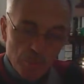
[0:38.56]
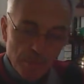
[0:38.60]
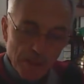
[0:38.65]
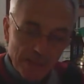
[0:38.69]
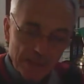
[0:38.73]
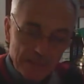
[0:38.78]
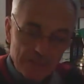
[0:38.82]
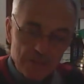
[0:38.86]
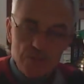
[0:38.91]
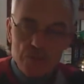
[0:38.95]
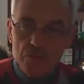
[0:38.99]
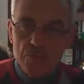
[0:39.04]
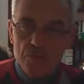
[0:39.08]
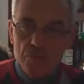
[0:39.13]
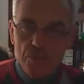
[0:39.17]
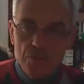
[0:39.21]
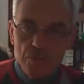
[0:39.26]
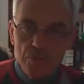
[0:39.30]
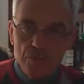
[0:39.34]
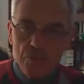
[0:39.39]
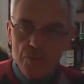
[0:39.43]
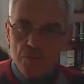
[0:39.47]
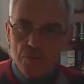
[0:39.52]
back
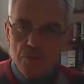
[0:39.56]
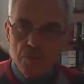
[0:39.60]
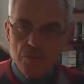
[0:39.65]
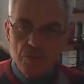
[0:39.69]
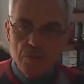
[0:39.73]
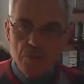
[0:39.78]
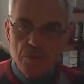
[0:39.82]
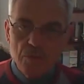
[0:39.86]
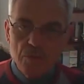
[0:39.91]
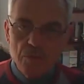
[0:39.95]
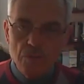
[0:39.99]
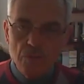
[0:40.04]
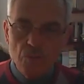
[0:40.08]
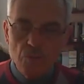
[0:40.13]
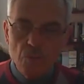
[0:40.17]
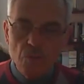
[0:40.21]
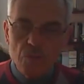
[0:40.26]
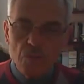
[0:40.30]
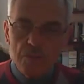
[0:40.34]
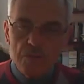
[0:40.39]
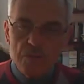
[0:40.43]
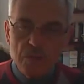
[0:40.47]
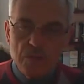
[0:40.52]
to
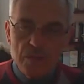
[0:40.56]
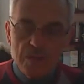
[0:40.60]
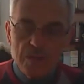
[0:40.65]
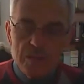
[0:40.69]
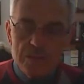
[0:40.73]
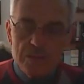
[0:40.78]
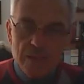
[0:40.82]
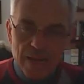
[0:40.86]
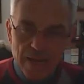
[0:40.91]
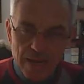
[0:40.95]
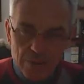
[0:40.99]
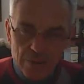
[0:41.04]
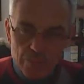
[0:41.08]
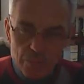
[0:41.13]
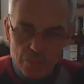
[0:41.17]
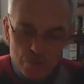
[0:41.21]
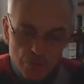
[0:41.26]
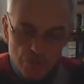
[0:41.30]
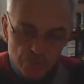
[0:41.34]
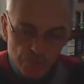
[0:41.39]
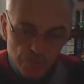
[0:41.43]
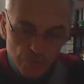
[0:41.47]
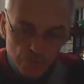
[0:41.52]
what is the
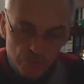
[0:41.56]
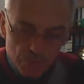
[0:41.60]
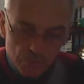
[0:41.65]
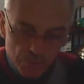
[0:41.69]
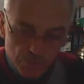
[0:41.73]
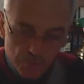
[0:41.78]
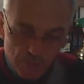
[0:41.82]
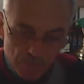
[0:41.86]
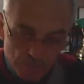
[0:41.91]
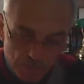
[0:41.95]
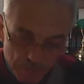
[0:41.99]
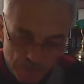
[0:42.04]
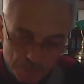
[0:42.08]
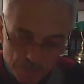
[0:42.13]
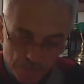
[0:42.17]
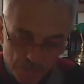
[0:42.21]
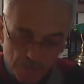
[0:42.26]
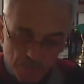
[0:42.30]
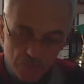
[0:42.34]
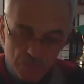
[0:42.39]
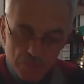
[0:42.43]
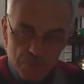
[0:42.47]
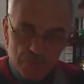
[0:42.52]
language of ordinary
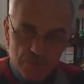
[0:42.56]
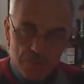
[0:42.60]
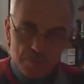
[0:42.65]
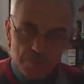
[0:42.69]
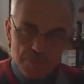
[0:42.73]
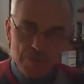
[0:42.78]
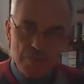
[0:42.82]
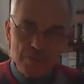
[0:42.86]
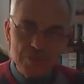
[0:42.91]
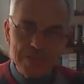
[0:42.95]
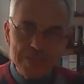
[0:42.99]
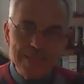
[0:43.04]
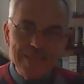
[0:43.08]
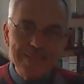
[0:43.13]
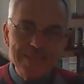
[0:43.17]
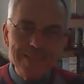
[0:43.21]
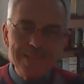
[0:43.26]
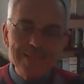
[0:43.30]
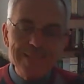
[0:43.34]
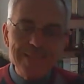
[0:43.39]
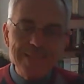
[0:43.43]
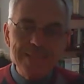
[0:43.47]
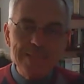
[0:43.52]
people, because it
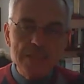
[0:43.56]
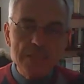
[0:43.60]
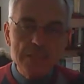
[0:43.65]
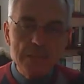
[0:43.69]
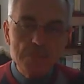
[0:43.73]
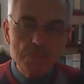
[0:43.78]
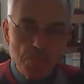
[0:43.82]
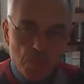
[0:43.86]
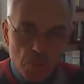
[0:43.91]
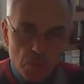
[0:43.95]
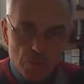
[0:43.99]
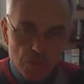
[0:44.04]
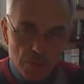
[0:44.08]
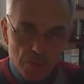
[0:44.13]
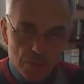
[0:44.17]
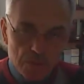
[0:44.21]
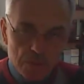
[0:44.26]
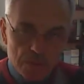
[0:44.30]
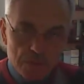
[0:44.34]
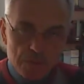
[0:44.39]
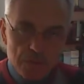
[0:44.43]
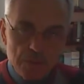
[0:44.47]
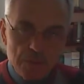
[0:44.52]
is
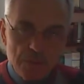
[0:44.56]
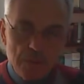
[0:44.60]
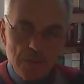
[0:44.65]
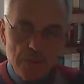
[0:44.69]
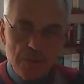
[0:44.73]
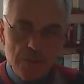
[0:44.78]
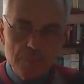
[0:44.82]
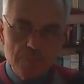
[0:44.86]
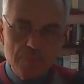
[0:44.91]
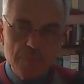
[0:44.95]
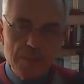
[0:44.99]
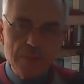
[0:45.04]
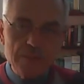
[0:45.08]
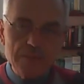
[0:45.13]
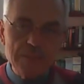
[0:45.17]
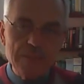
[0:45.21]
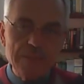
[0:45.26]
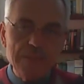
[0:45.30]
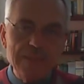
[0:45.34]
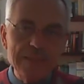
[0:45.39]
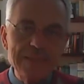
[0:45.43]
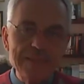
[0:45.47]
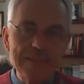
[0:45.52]
unspoiled,
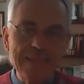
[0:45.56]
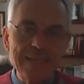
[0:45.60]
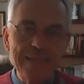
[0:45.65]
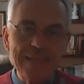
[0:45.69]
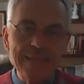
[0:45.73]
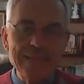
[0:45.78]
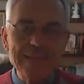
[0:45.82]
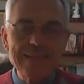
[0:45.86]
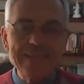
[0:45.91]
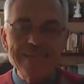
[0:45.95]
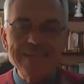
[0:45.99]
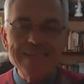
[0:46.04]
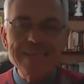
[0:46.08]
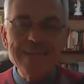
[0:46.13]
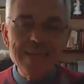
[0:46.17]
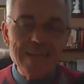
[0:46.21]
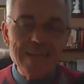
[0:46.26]
because it is